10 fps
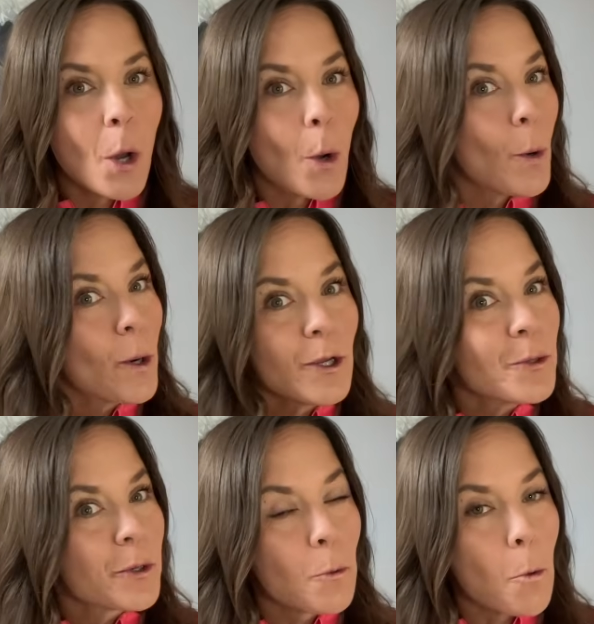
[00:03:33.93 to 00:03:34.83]
Or you
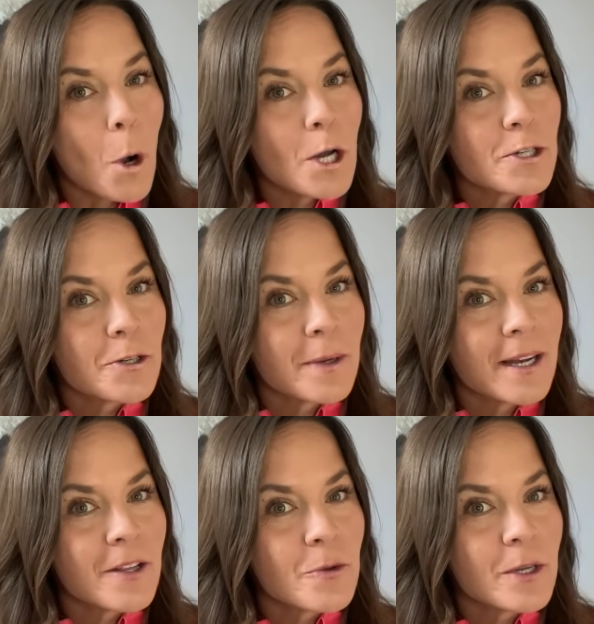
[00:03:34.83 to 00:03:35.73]
can wander
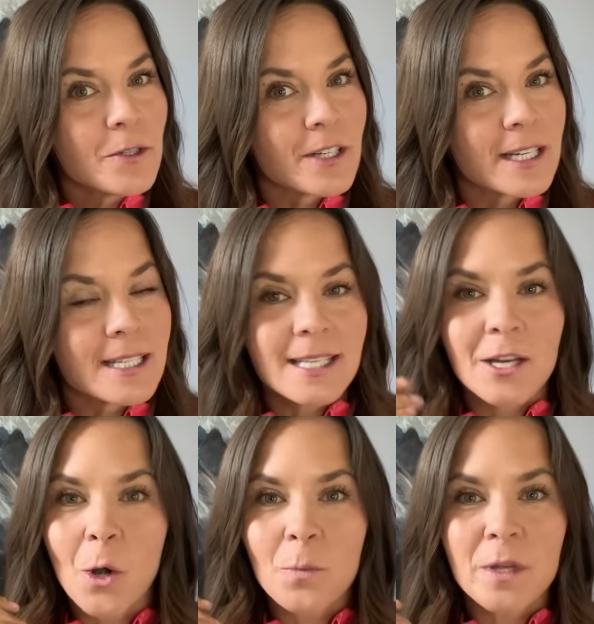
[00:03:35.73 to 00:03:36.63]
around in the wilderness
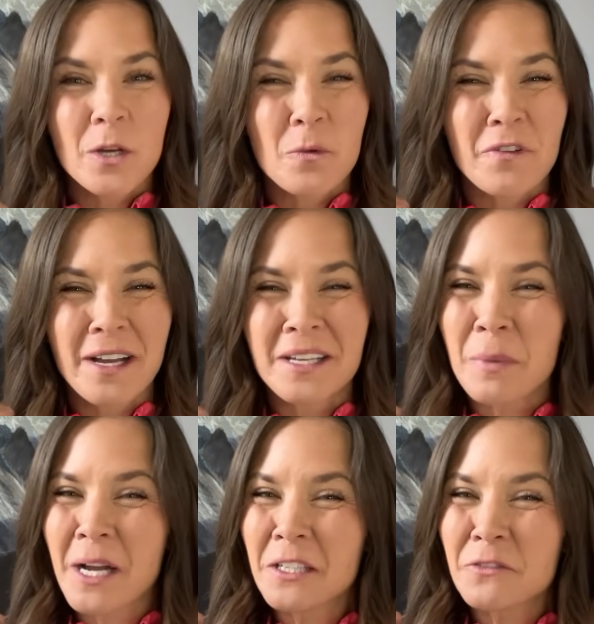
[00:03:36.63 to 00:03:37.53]
and hope that you don't find a
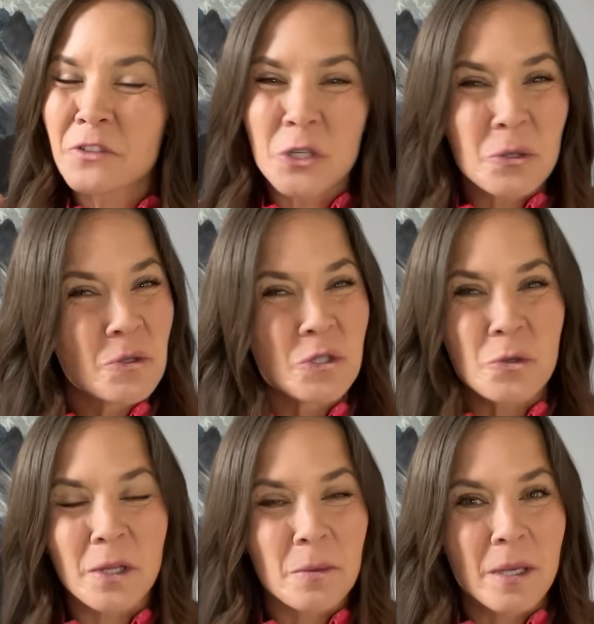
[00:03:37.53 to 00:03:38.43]
pile of used
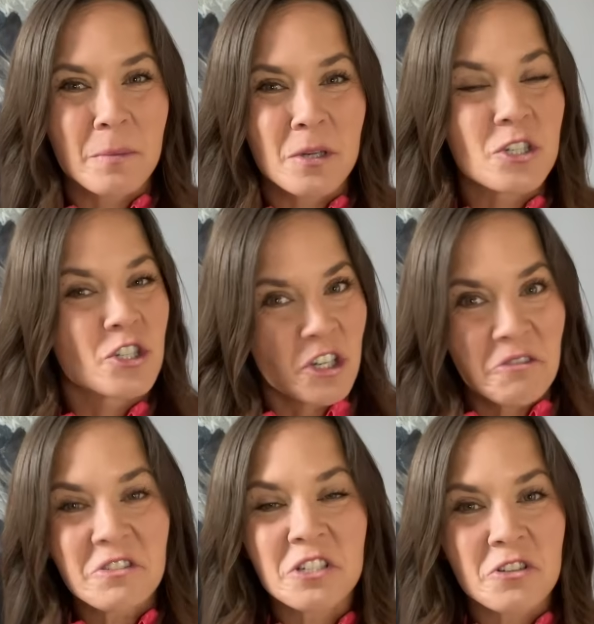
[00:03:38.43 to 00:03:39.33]
toilet paper
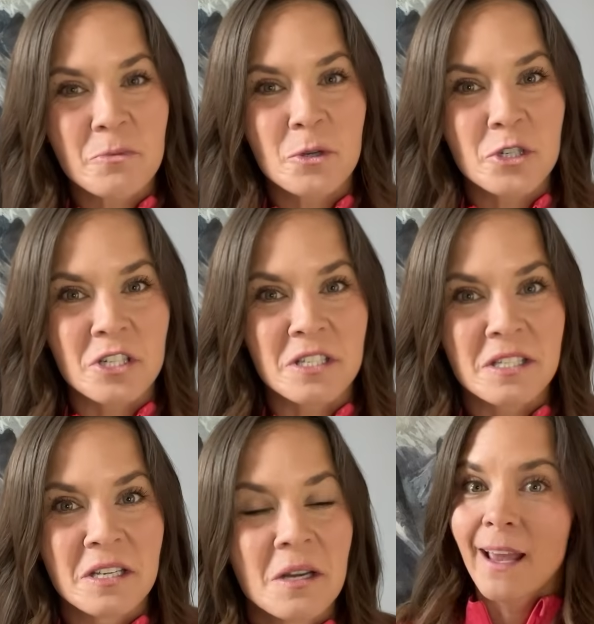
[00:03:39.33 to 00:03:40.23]
shoved under the bushes.